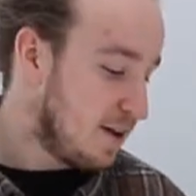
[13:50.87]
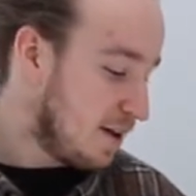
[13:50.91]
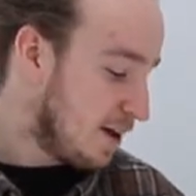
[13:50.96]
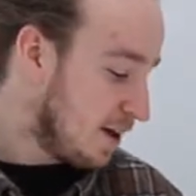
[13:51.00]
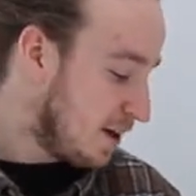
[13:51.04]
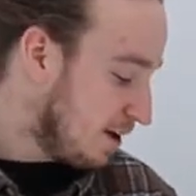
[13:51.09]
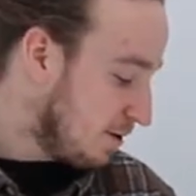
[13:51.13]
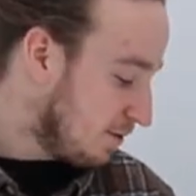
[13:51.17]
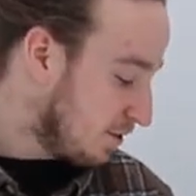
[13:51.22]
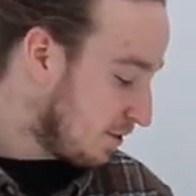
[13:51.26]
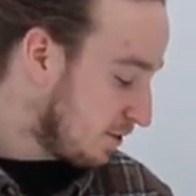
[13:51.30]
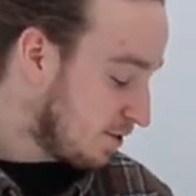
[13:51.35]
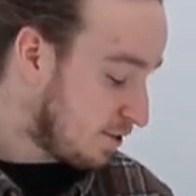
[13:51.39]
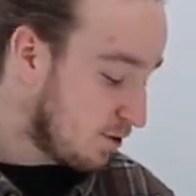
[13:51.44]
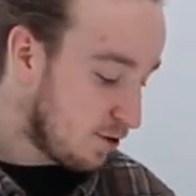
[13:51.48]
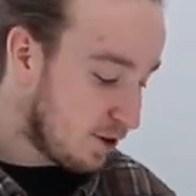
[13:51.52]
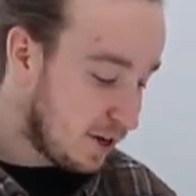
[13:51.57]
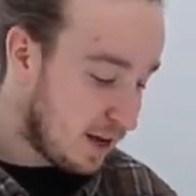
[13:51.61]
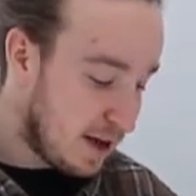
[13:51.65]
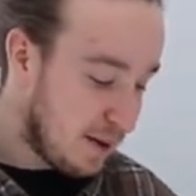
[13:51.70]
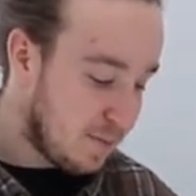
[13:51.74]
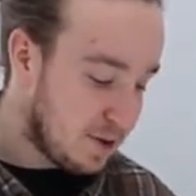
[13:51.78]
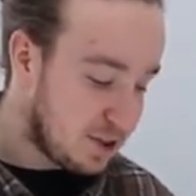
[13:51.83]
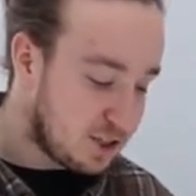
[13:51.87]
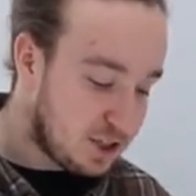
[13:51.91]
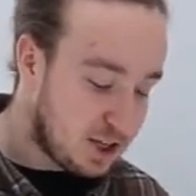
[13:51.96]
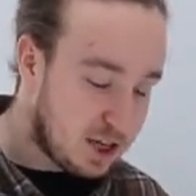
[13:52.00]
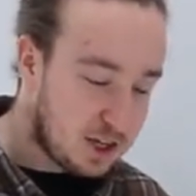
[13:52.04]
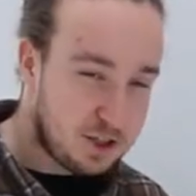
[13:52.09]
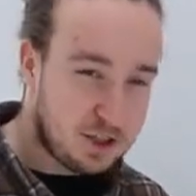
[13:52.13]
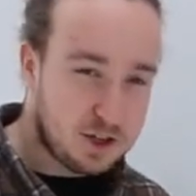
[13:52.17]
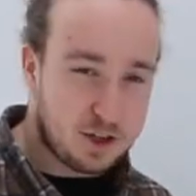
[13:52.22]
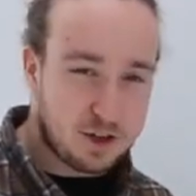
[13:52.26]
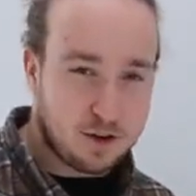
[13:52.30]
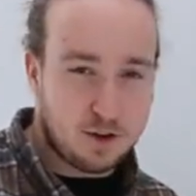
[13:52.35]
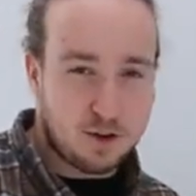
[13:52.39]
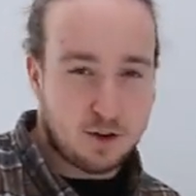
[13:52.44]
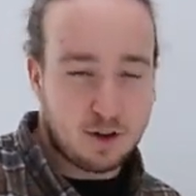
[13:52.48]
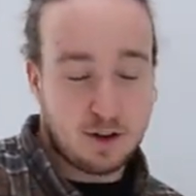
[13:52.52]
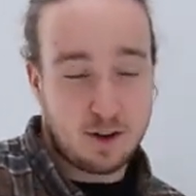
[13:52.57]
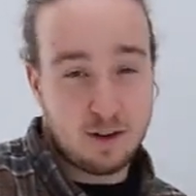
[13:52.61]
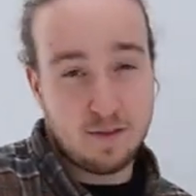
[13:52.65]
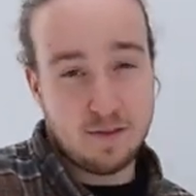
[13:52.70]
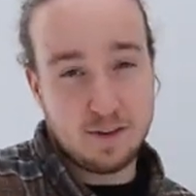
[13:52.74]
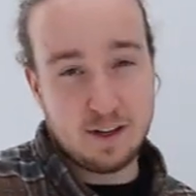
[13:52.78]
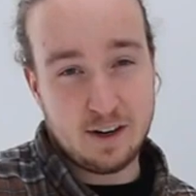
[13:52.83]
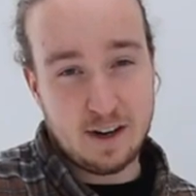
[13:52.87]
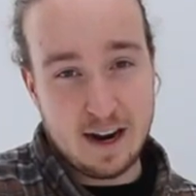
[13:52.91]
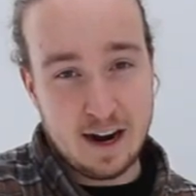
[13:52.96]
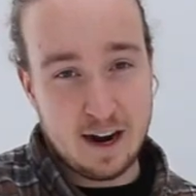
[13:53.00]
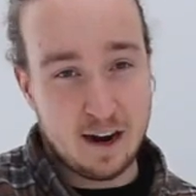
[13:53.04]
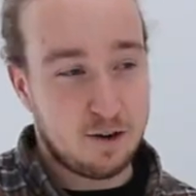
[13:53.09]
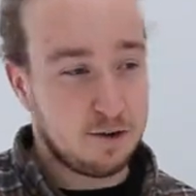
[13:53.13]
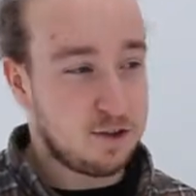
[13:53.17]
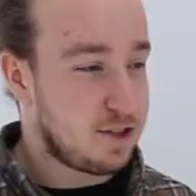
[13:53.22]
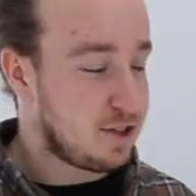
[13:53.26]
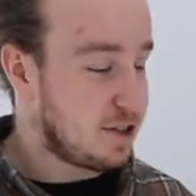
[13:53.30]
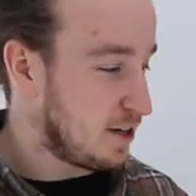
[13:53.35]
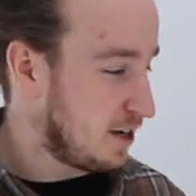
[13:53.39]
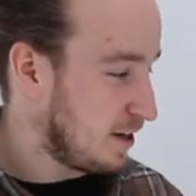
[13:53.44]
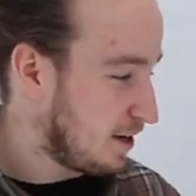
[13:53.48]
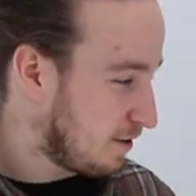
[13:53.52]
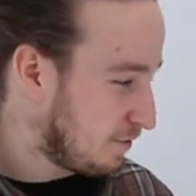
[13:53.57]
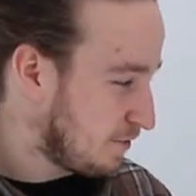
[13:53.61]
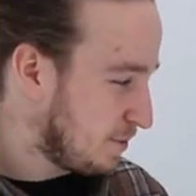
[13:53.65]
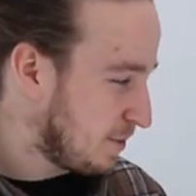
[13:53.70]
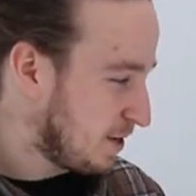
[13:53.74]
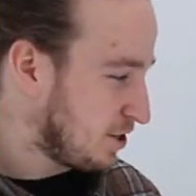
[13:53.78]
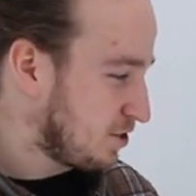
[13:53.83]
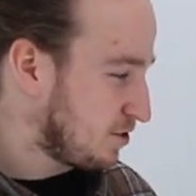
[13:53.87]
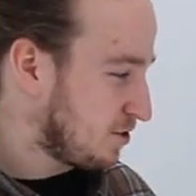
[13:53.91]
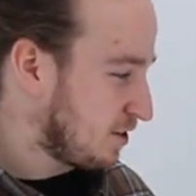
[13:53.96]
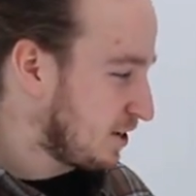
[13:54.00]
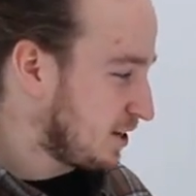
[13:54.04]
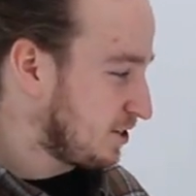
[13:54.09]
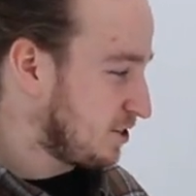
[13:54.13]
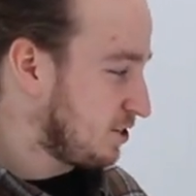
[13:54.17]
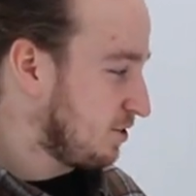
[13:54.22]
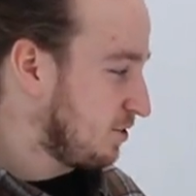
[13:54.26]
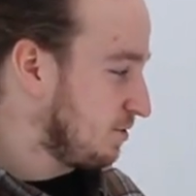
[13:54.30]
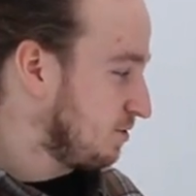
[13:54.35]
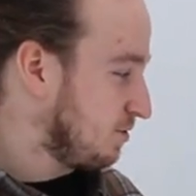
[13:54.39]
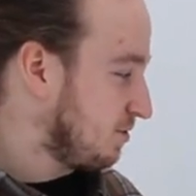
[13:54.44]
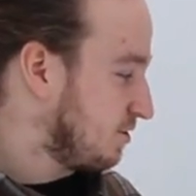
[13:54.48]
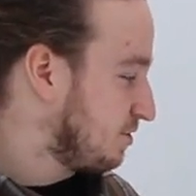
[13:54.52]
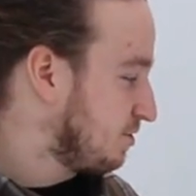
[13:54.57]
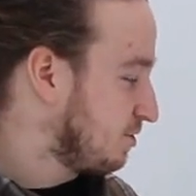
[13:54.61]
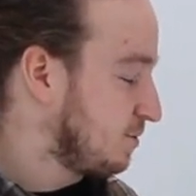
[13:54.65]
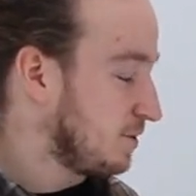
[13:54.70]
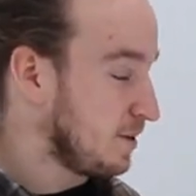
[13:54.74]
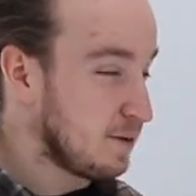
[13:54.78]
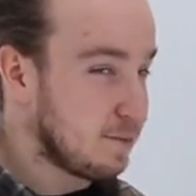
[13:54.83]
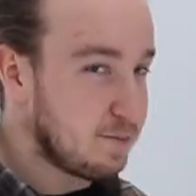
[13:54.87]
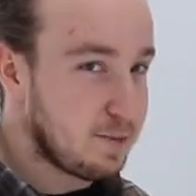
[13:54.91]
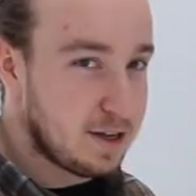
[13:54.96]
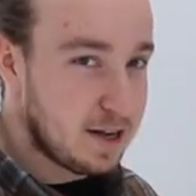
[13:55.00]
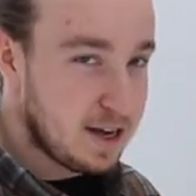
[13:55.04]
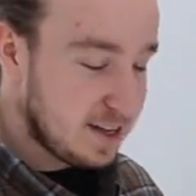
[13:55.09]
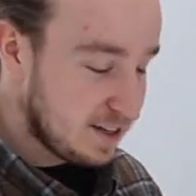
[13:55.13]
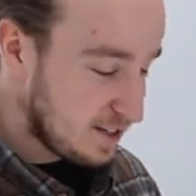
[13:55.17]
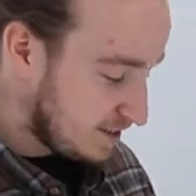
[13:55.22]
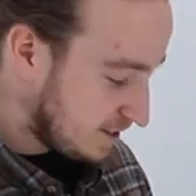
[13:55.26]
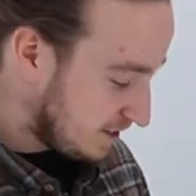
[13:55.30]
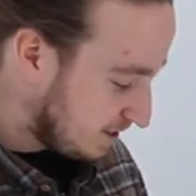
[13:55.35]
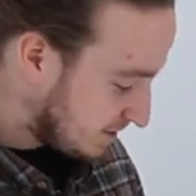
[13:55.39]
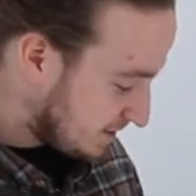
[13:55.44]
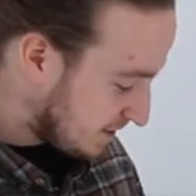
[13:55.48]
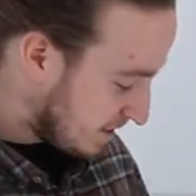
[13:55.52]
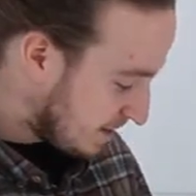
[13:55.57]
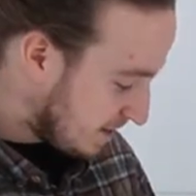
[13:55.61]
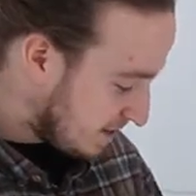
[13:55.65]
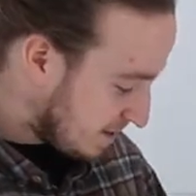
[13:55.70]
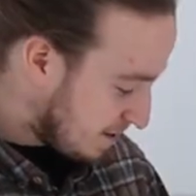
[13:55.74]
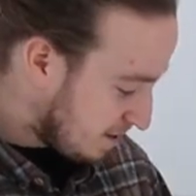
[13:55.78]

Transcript: uh, with a thirty amp extension cord, or even your house uh, if you make sure not to use too many appliances.